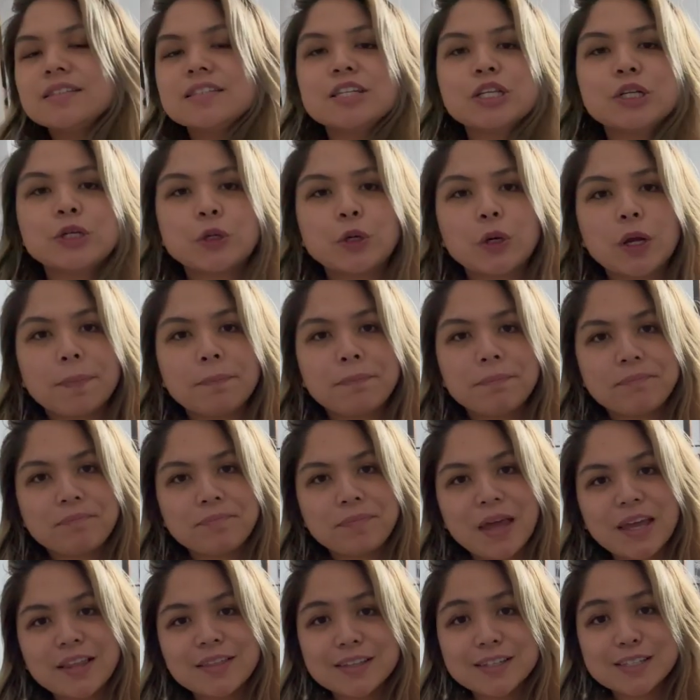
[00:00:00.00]
dinner up
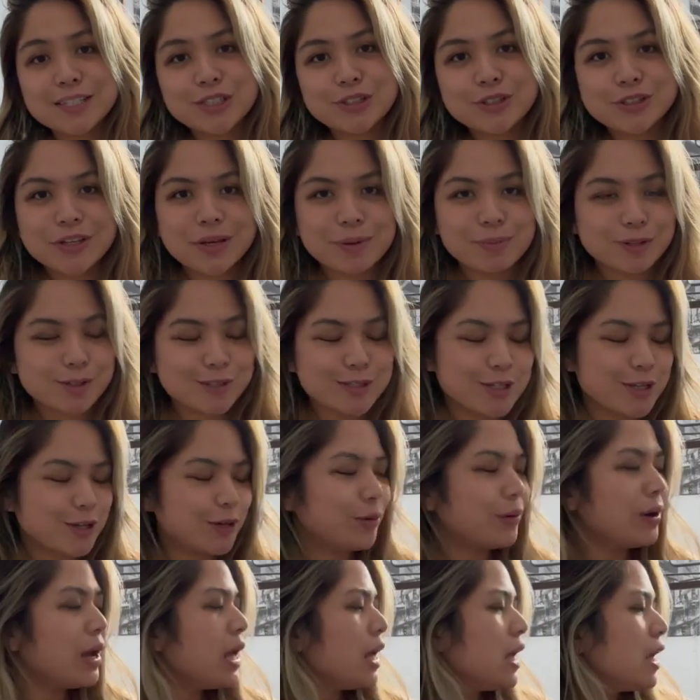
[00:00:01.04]
at the dinner table
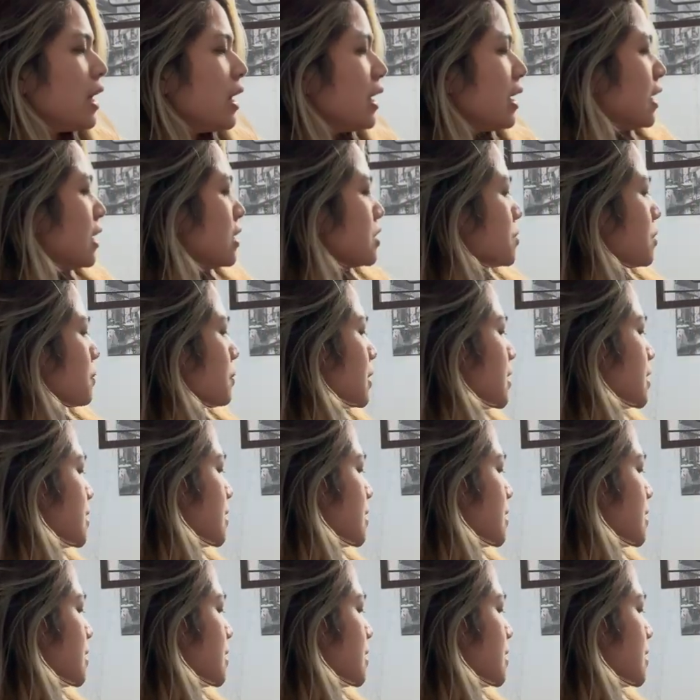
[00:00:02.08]
too. So I'm gonna